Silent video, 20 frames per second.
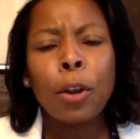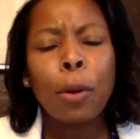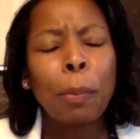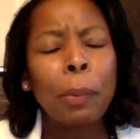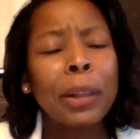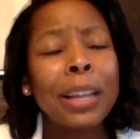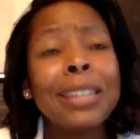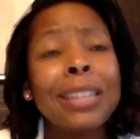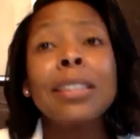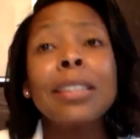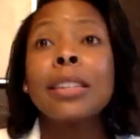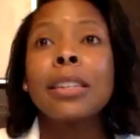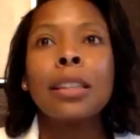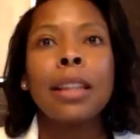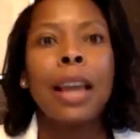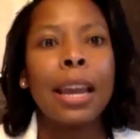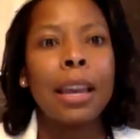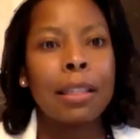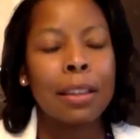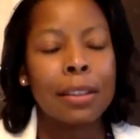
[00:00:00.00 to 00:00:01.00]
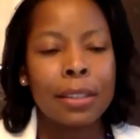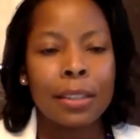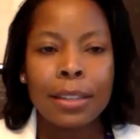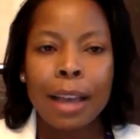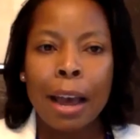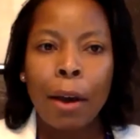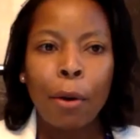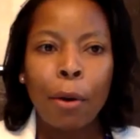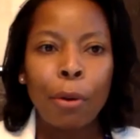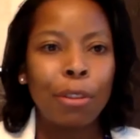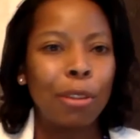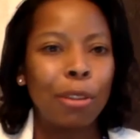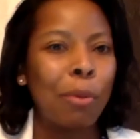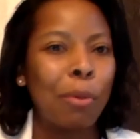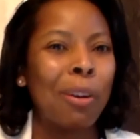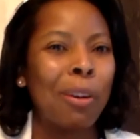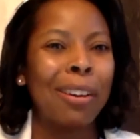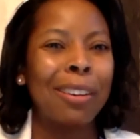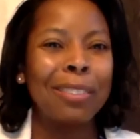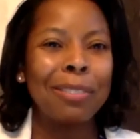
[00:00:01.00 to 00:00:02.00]
places like the South
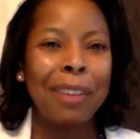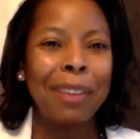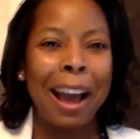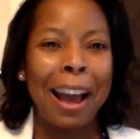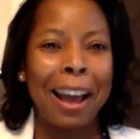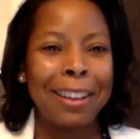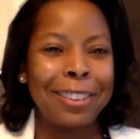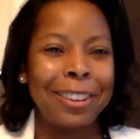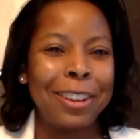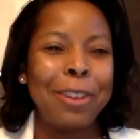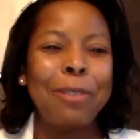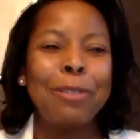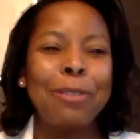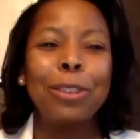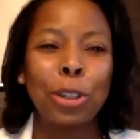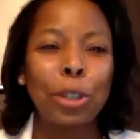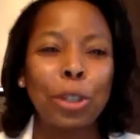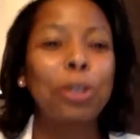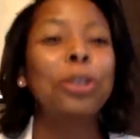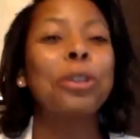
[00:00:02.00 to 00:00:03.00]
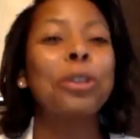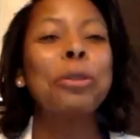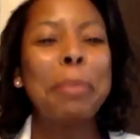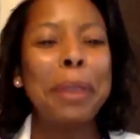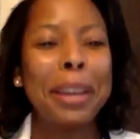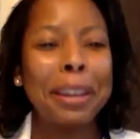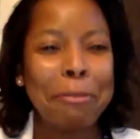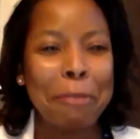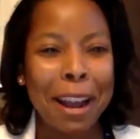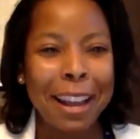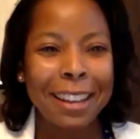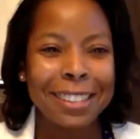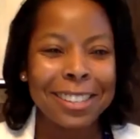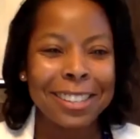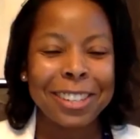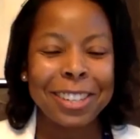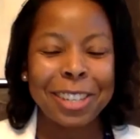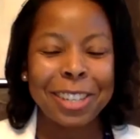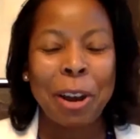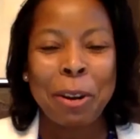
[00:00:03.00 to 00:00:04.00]
or, the true
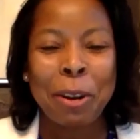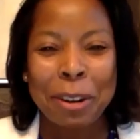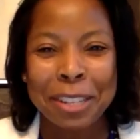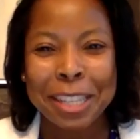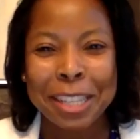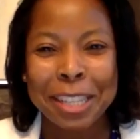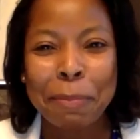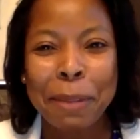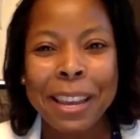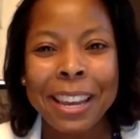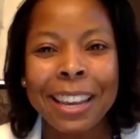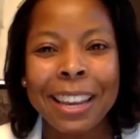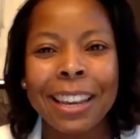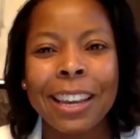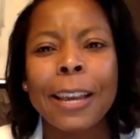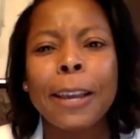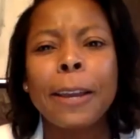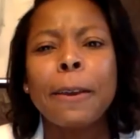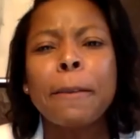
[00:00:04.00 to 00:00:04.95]
Midwest, so to speak,